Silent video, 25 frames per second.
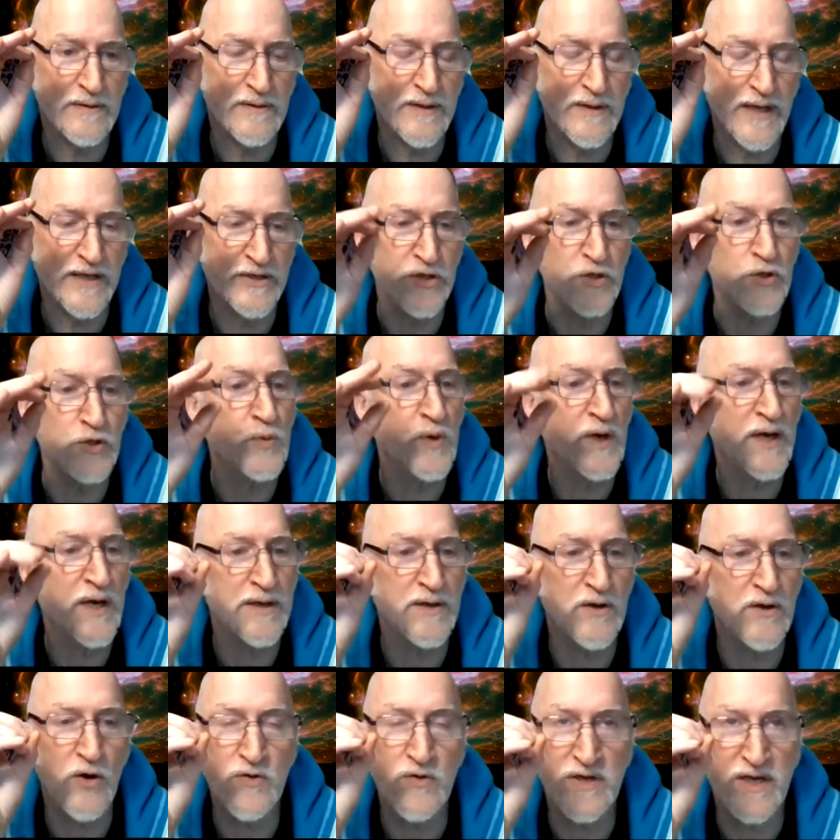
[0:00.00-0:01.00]
and you
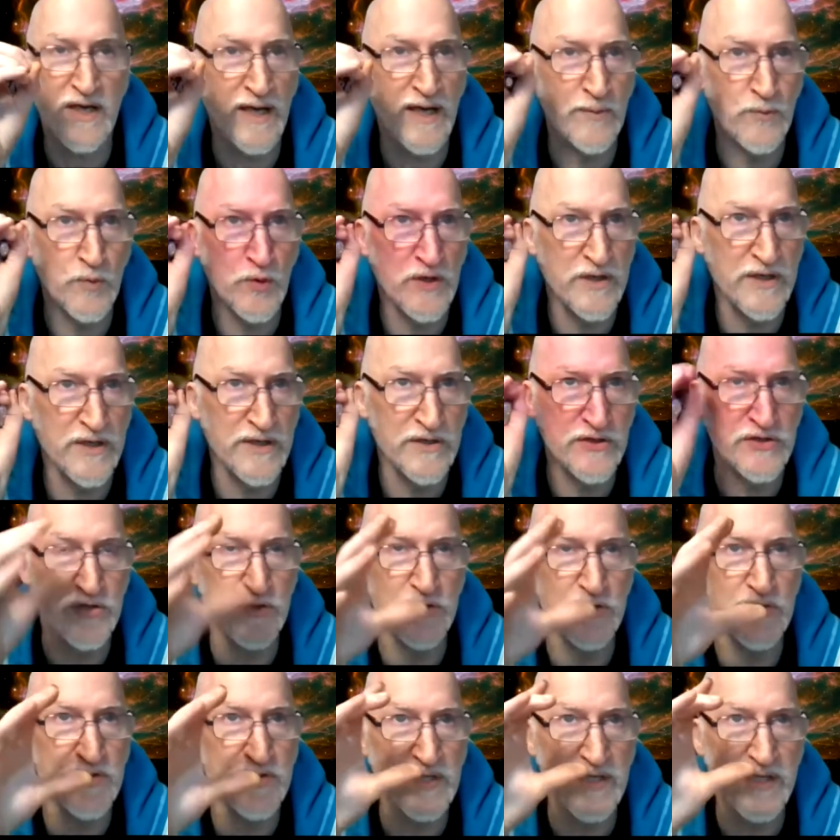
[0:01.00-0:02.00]
went okay i'm working
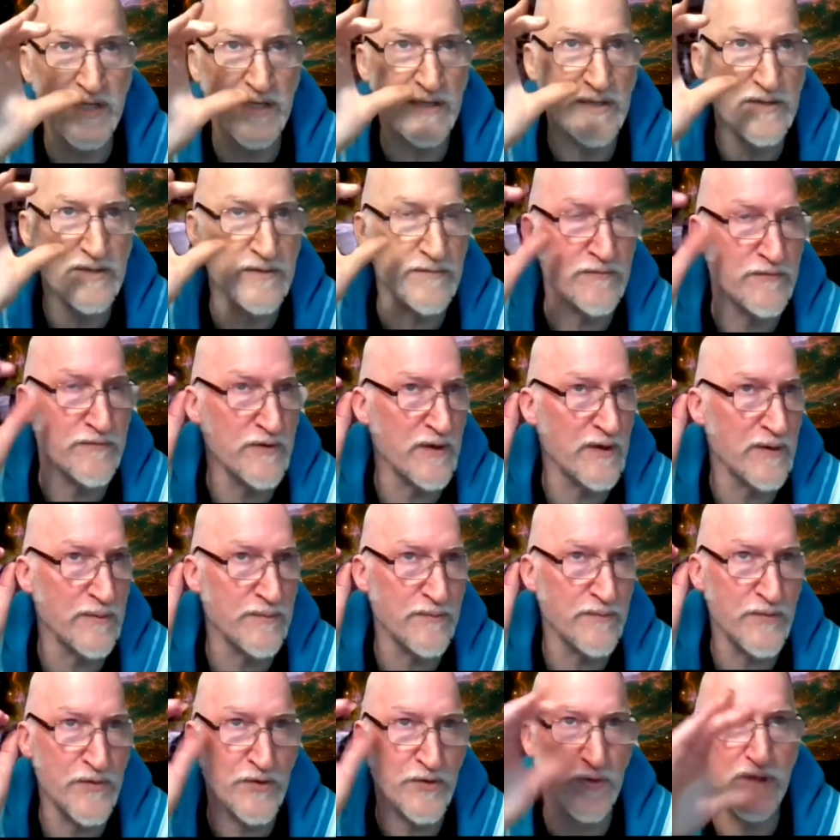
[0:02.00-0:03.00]
tuesdays
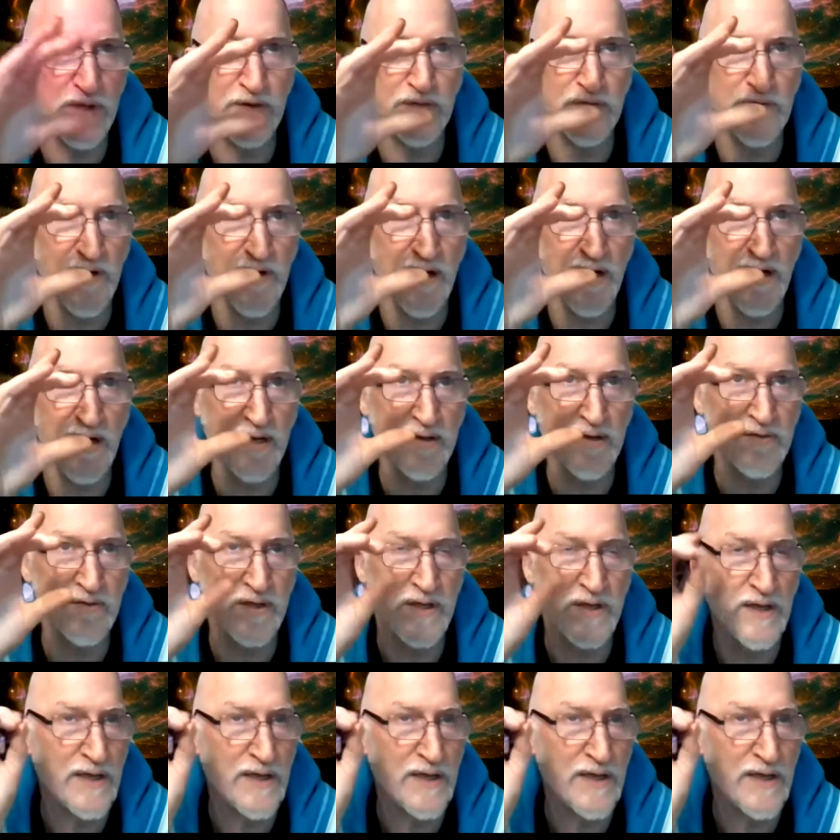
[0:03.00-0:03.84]
from three to five